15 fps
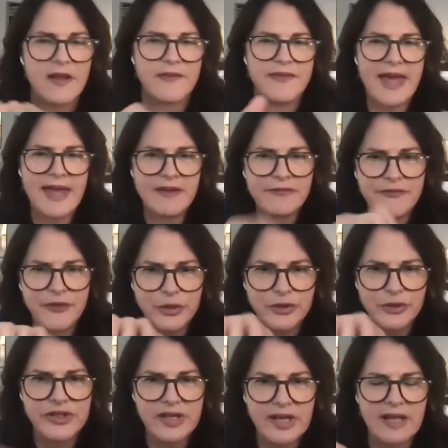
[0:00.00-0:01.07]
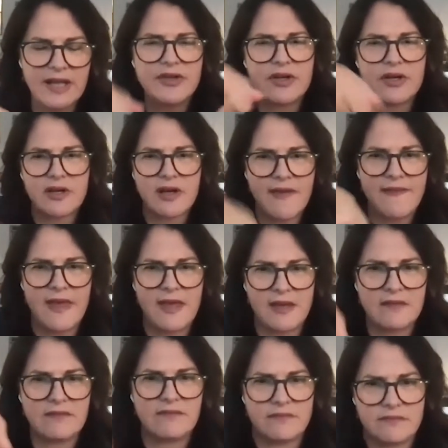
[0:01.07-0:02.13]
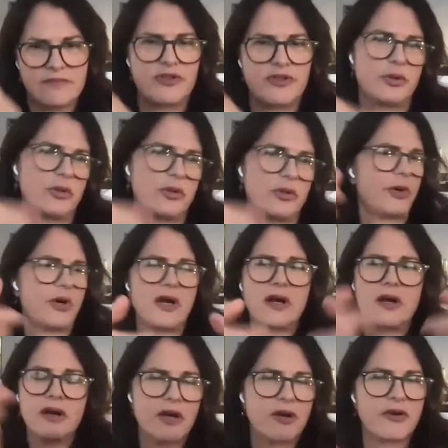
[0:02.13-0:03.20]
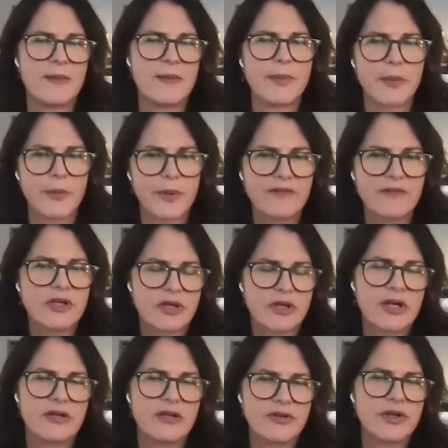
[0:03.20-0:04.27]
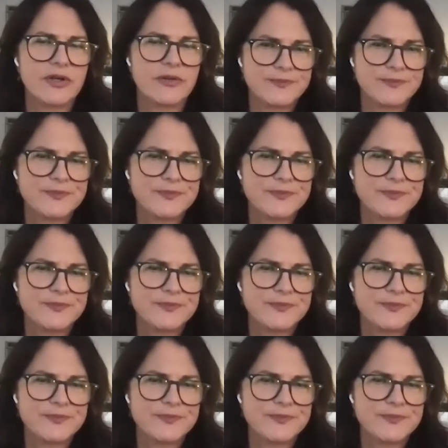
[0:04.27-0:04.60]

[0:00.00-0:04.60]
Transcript: mm-hmm. then fold it under, and then do a fork or crimp or whatever you're gonna do.